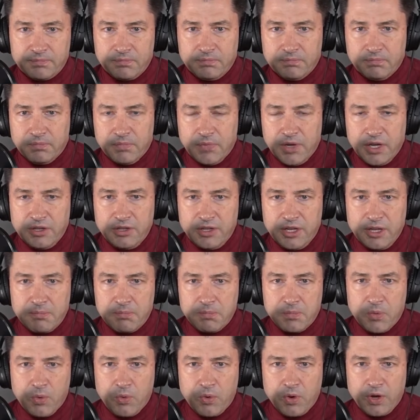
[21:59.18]
Monday
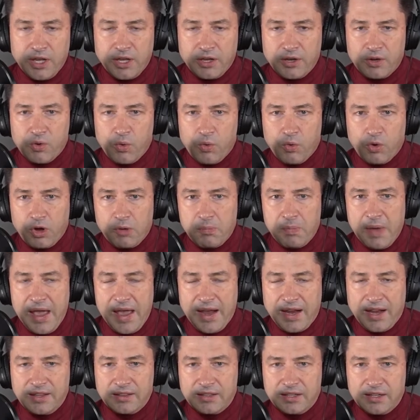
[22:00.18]
morning
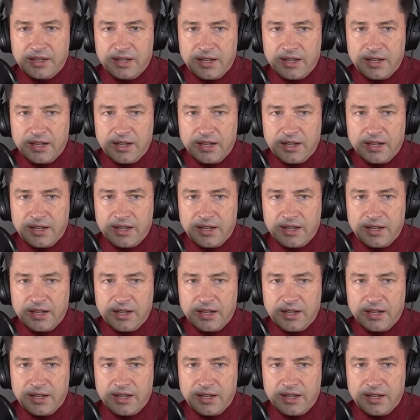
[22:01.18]
quarterbacking that